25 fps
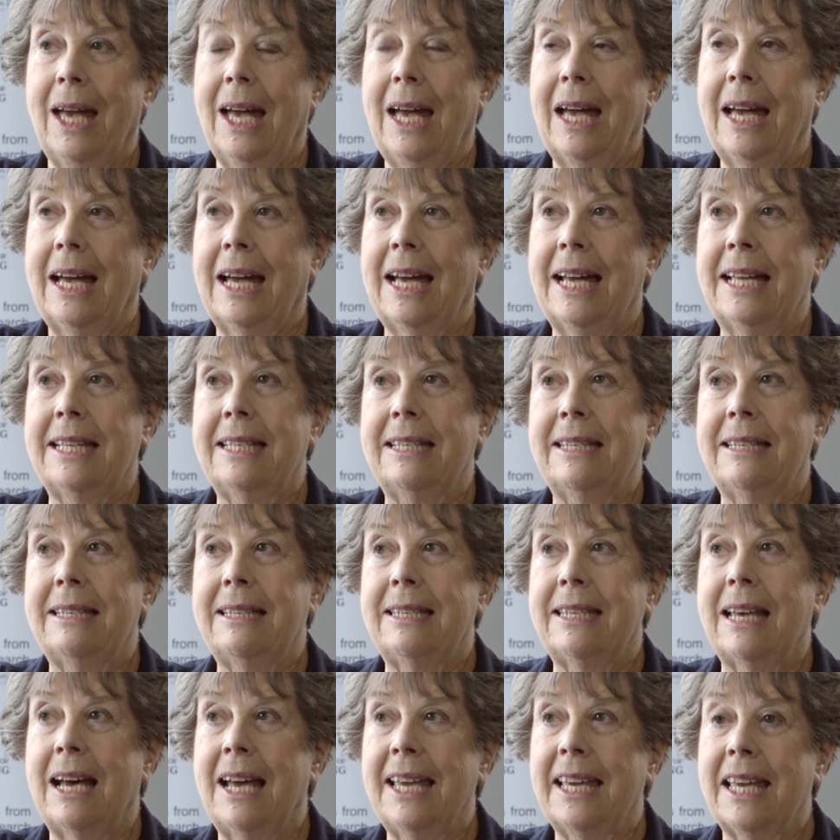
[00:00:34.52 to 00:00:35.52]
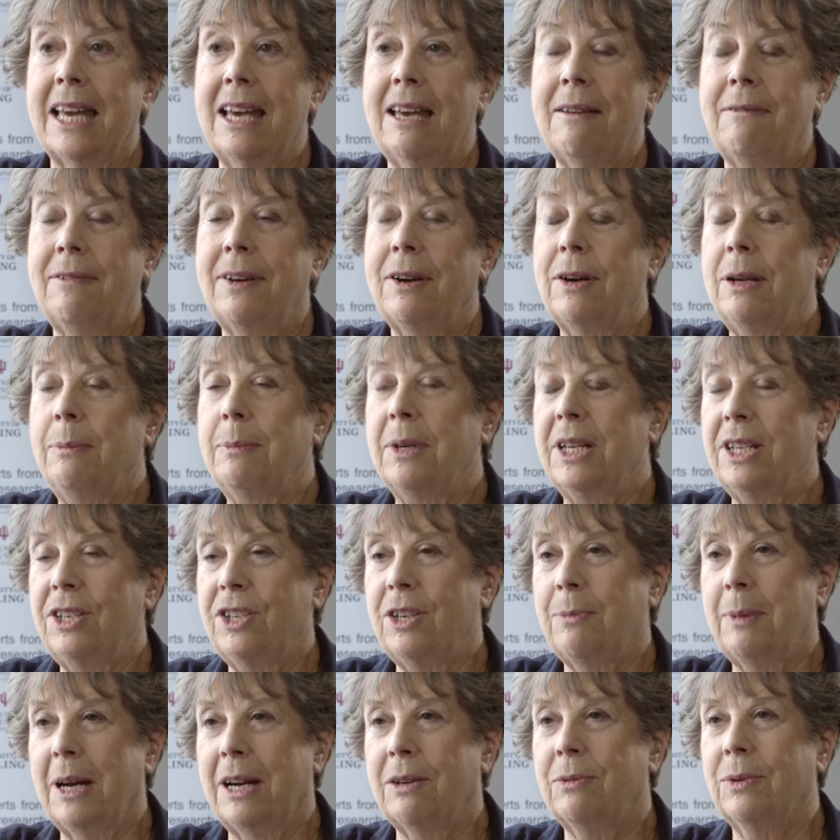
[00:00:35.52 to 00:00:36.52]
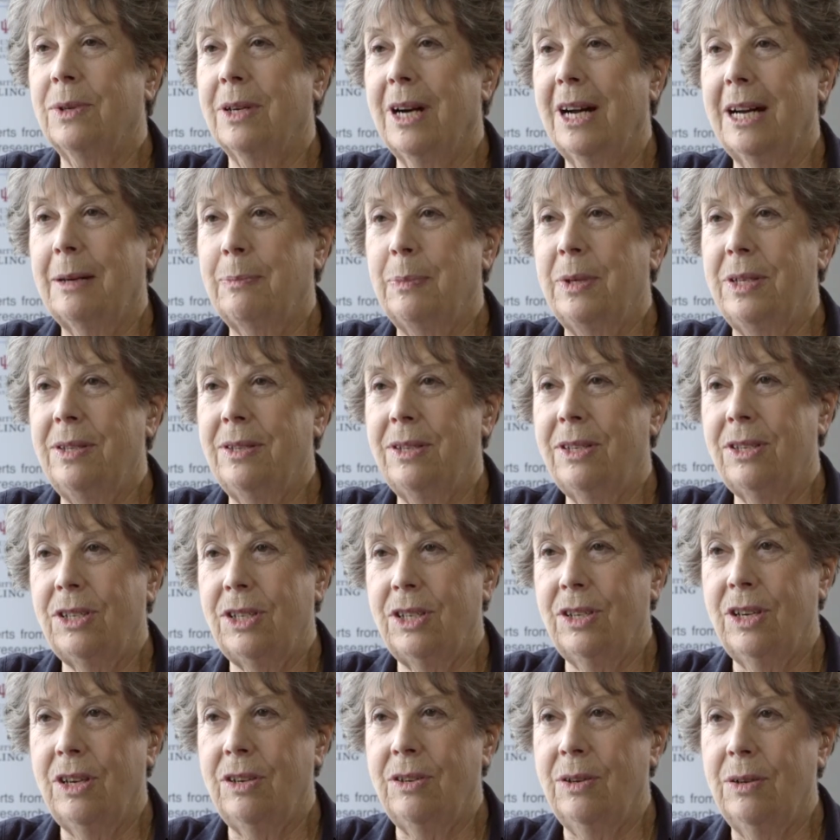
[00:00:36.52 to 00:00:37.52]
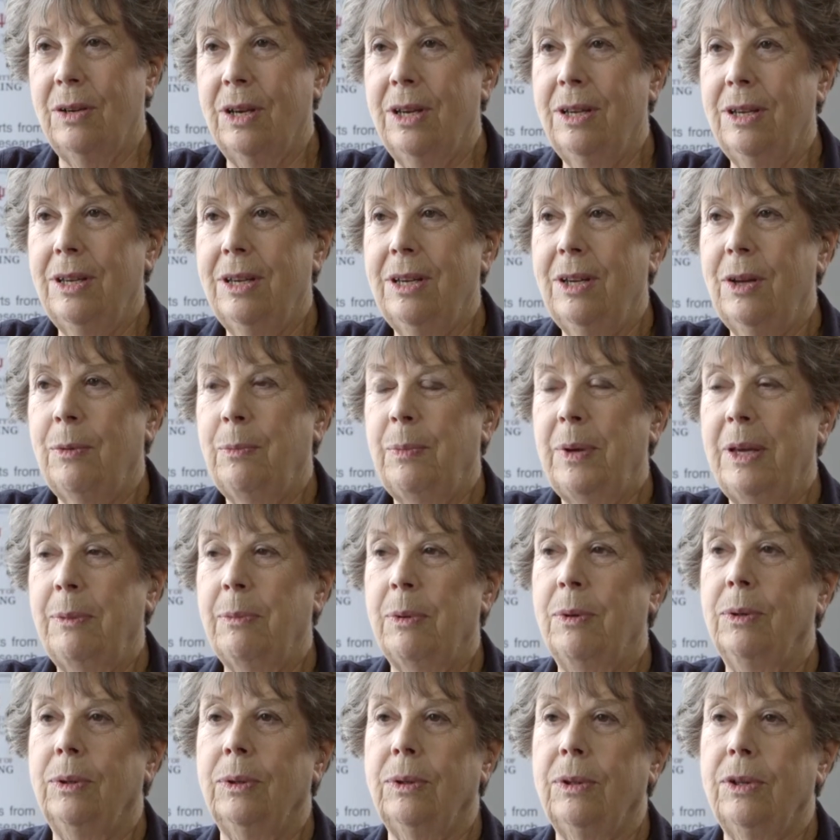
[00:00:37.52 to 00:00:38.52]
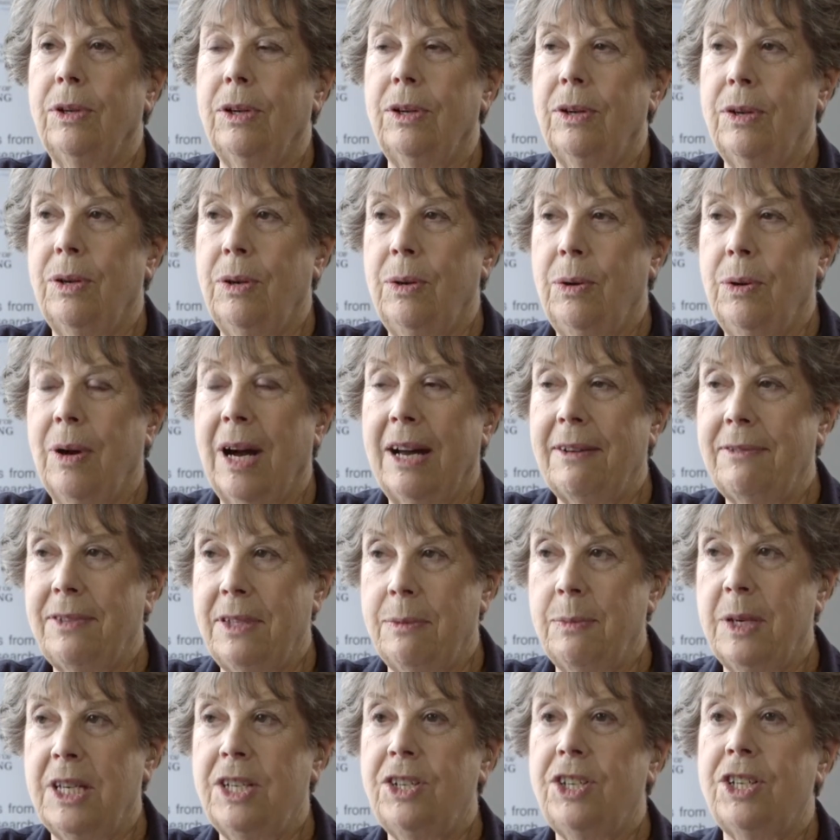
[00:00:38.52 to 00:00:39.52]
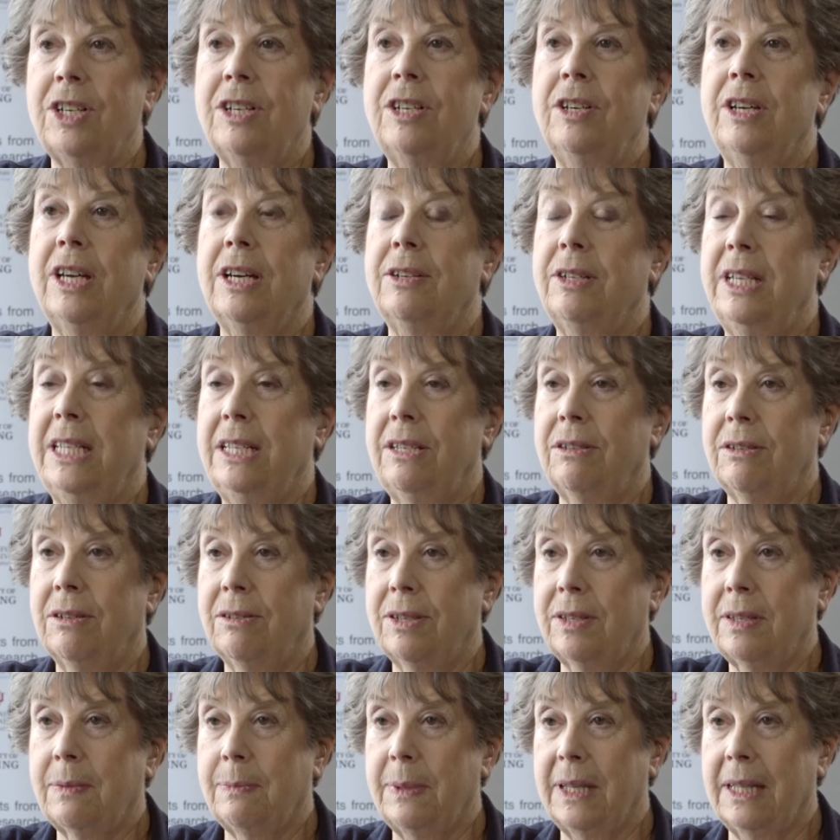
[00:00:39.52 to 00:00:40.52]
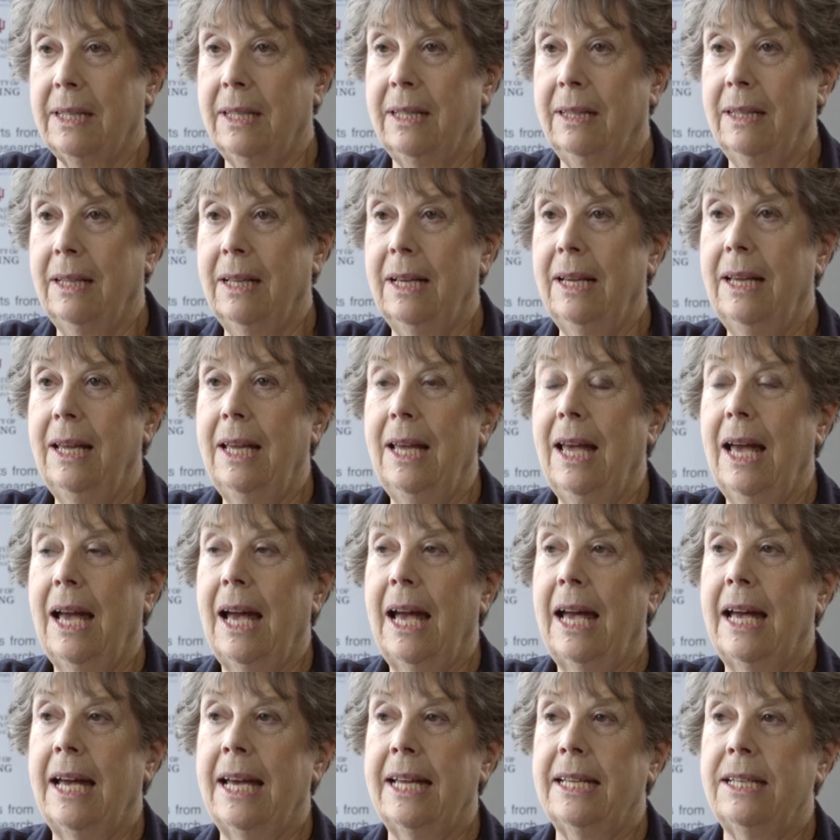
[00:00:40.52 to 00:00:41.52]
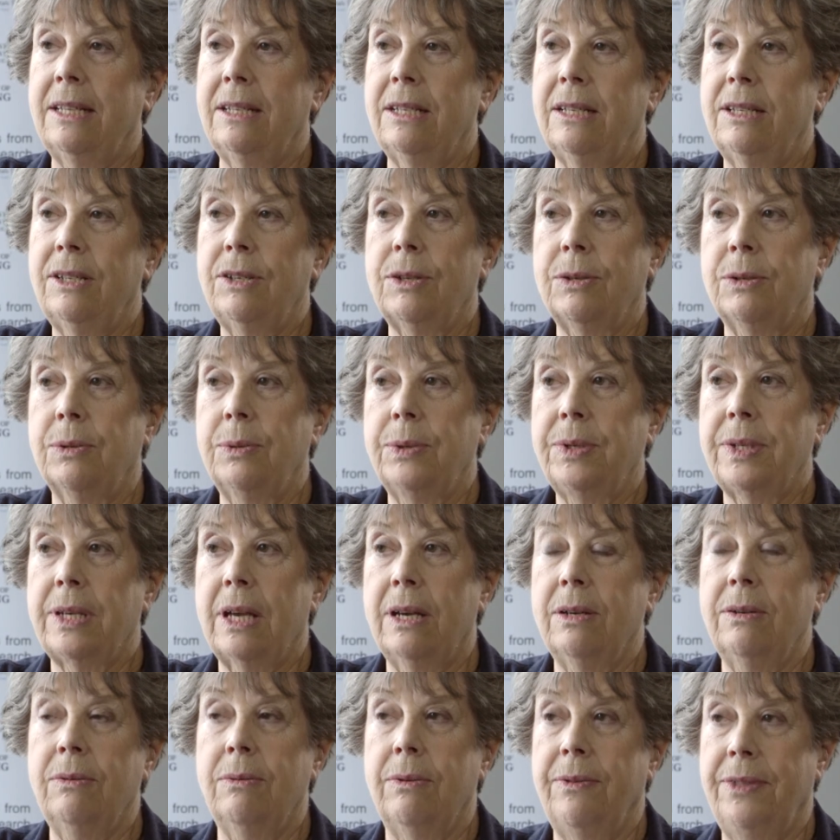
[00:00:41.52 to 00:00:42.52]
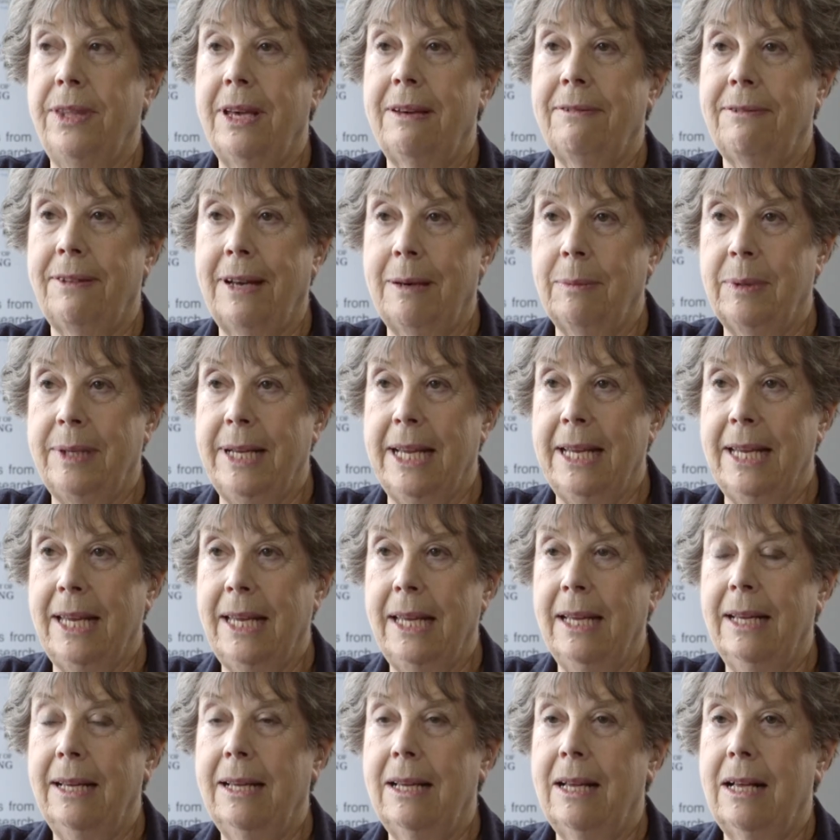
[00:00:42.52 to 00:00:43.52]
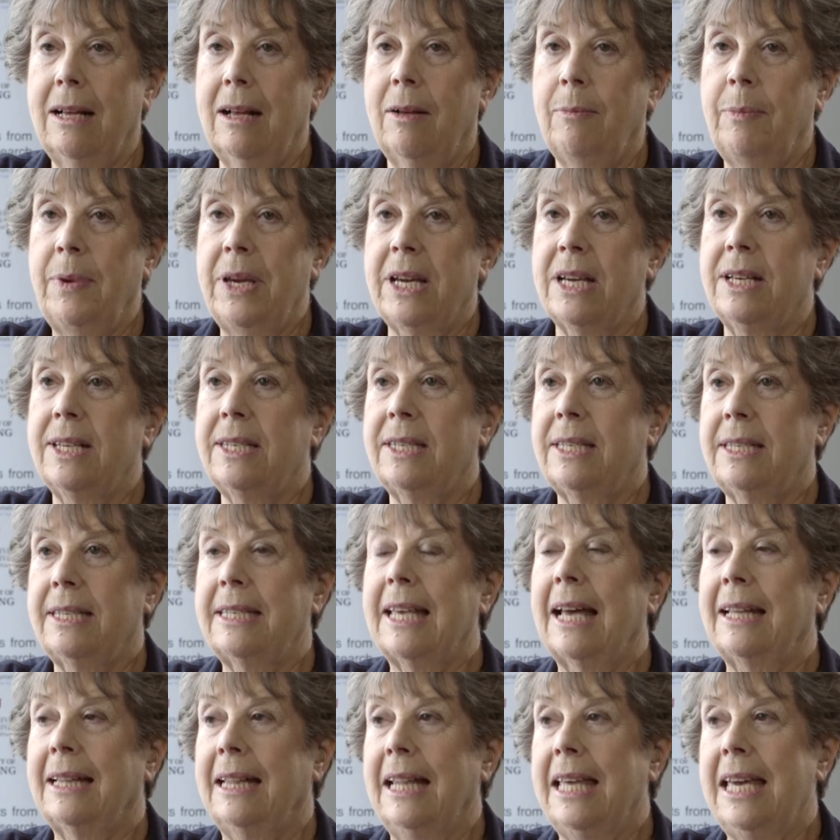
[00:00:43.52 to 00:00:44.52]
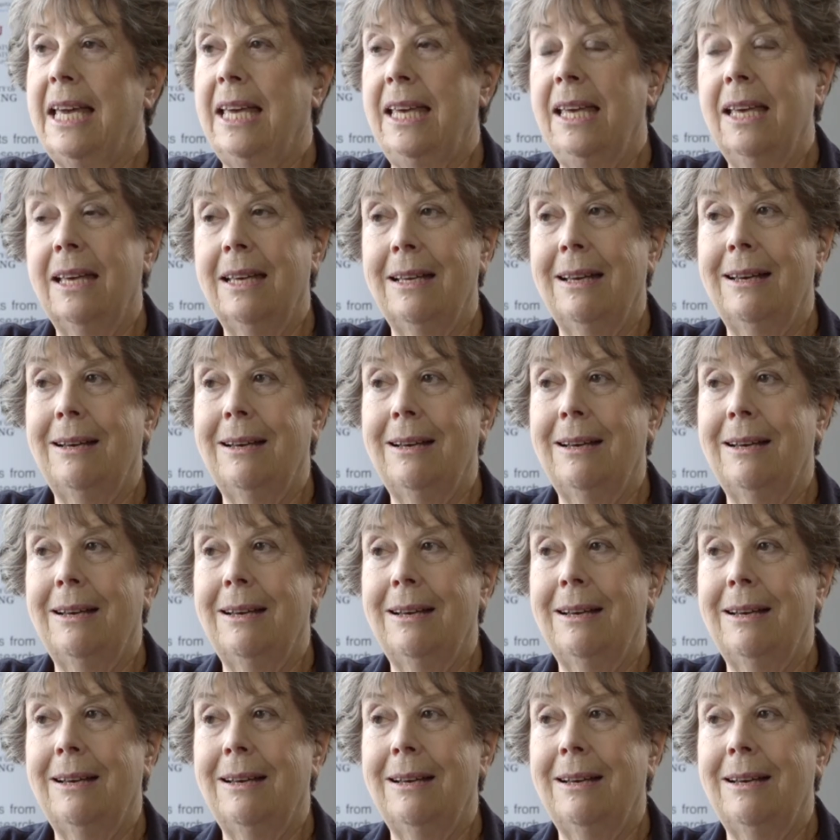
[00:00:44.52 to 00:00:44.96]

And I care very much about what happens to people who have dementia who go into hospital, and also their family, because sadly